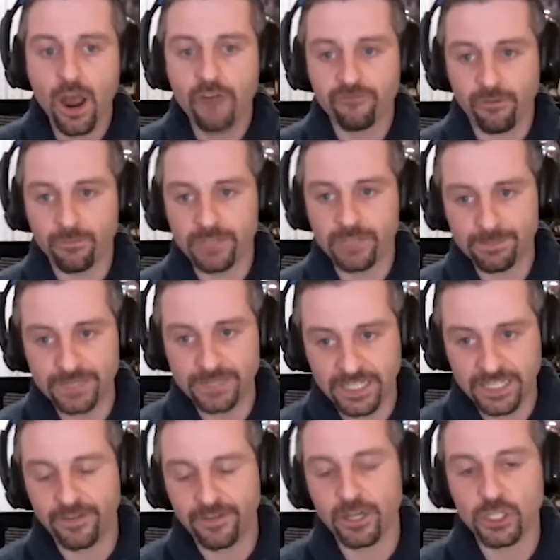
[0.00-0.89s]
from
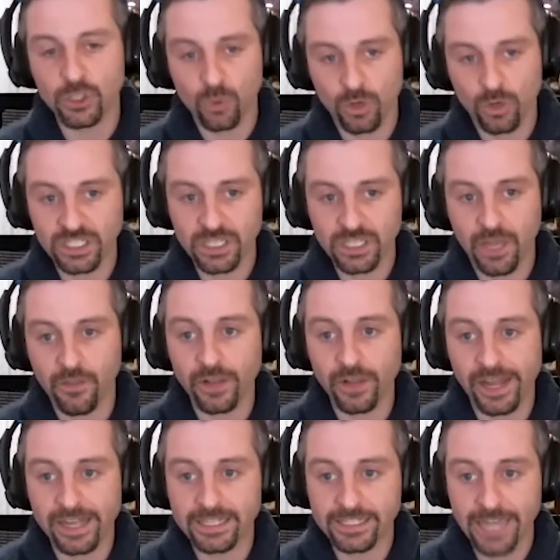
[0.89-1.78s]
specific sources on the
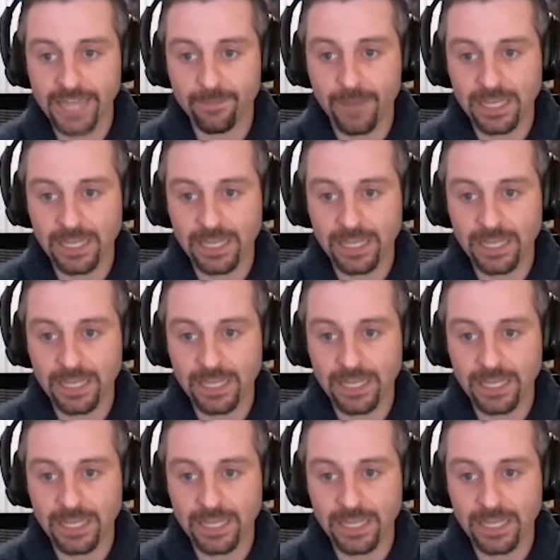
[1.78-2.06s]
landscape,